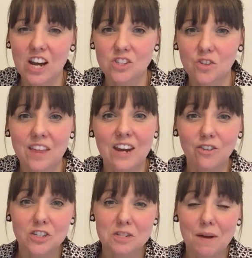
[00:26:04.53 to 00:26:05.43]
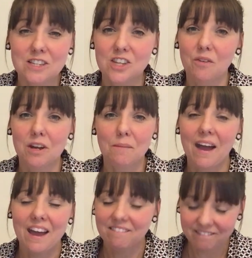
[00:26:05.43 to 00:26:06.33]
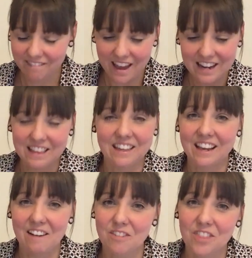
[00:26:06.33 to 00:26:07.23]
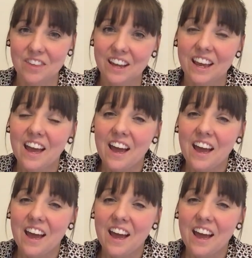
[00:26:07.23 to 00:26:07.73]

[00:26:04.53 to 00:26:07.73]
chats on there, not just about sewing, about anything and everything.